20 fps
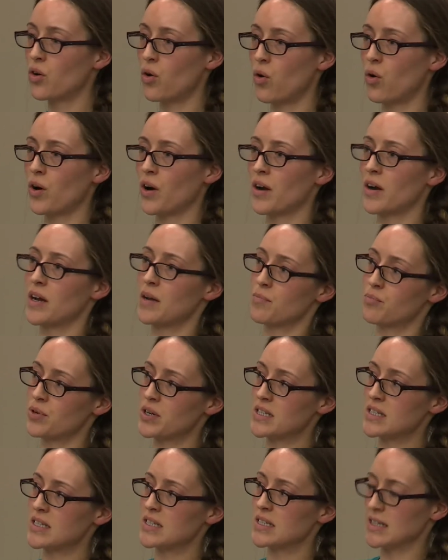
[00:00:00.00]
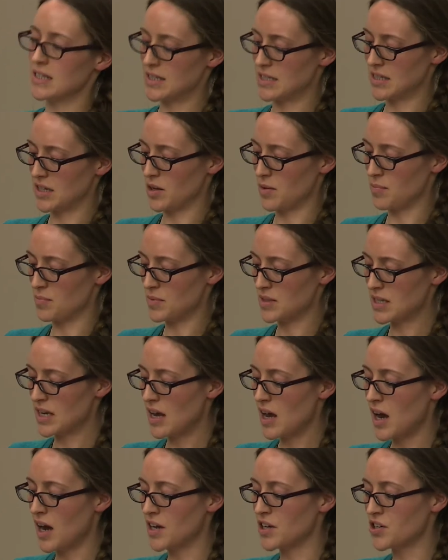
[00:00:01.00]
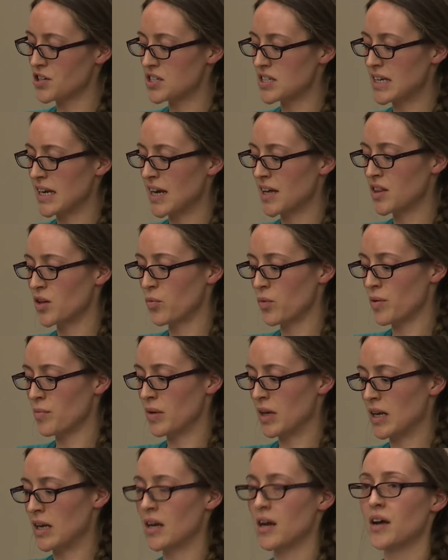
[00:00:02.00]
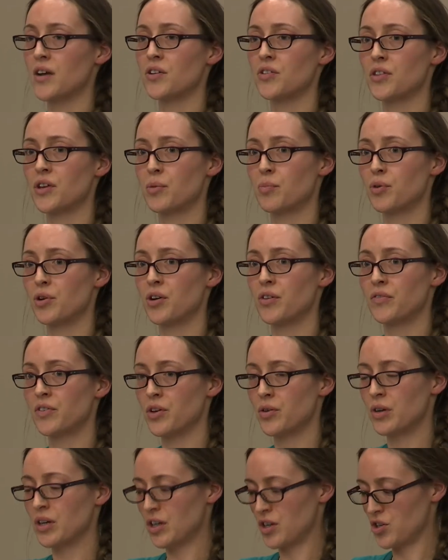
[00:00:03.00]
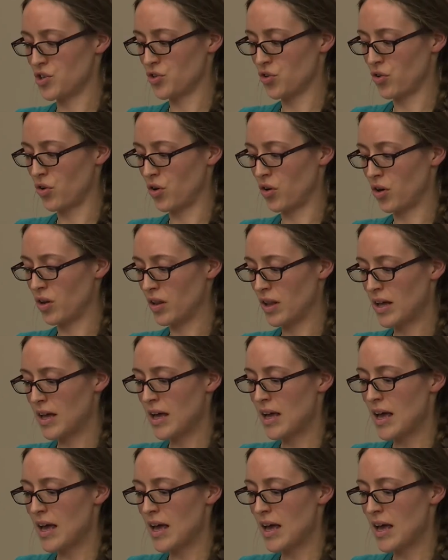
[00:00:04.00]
court, and prison systems understand the women under their purview and control